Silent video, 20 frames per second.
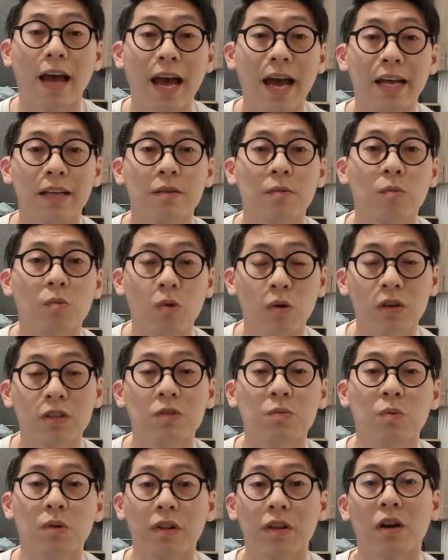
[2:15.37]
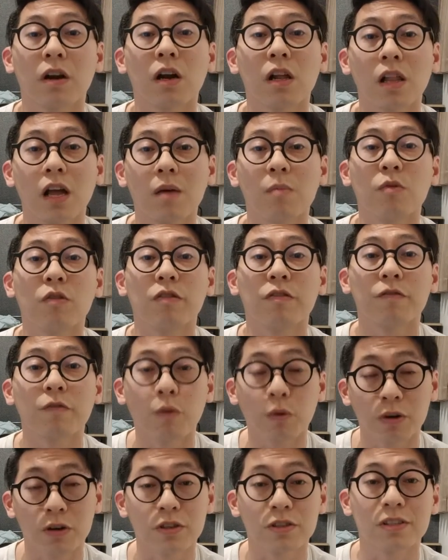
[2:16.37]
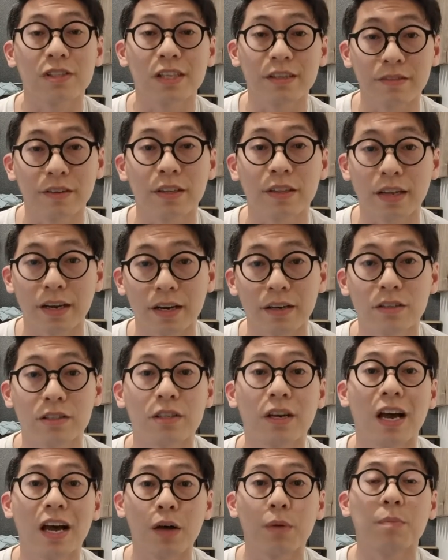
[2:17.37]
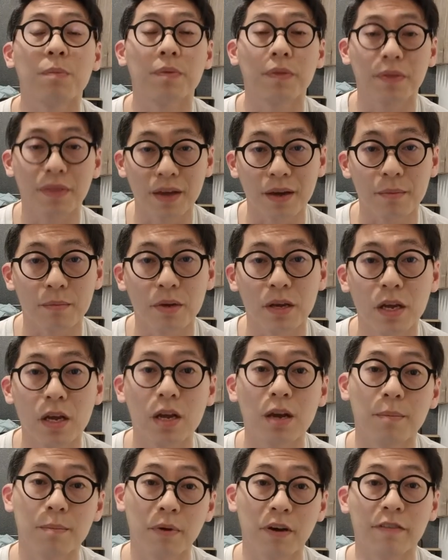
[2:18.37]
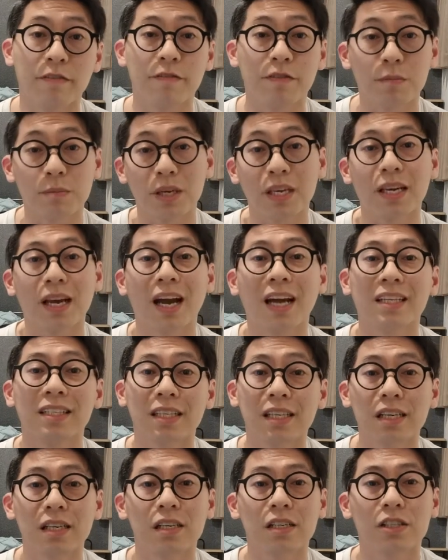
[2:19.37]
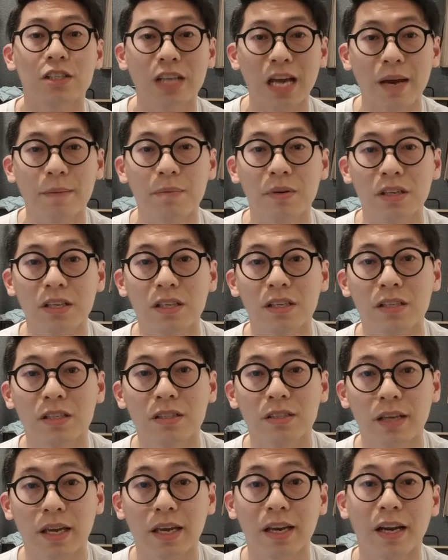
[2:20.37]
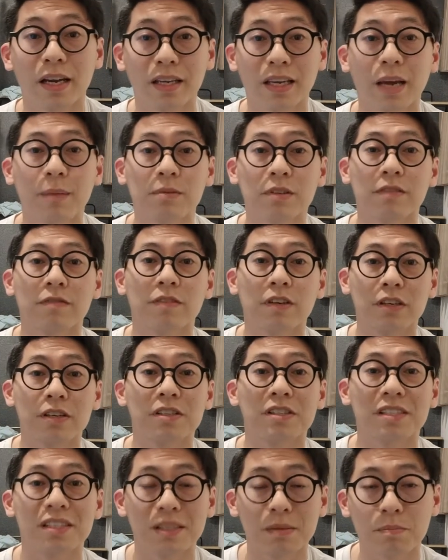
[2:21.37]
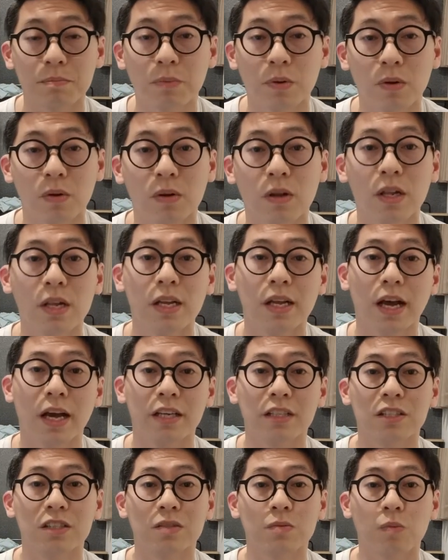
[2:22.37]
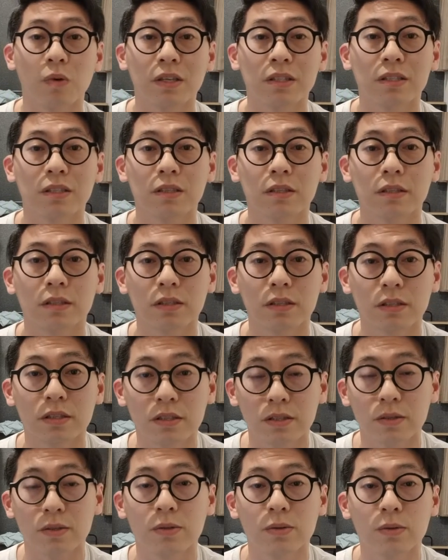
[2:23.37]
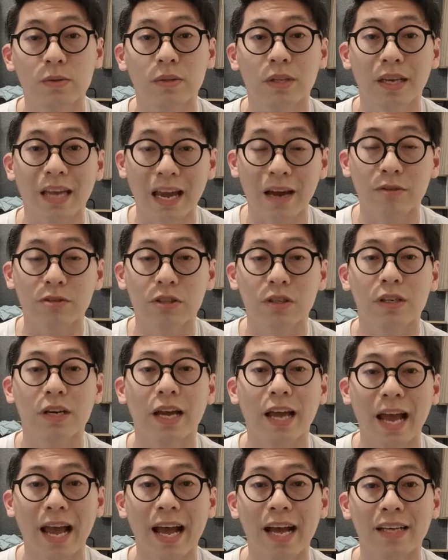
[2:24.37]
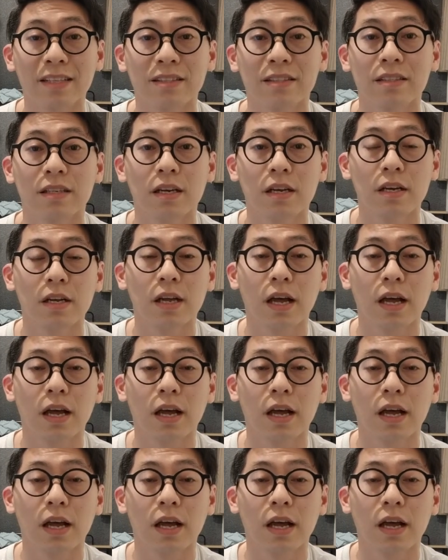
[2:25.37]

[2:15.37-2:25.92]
at wards where there are a lot more foreigners living there to help them. But for me, I did it in Japanese and I kept it very simple. I just went to the counter and I asked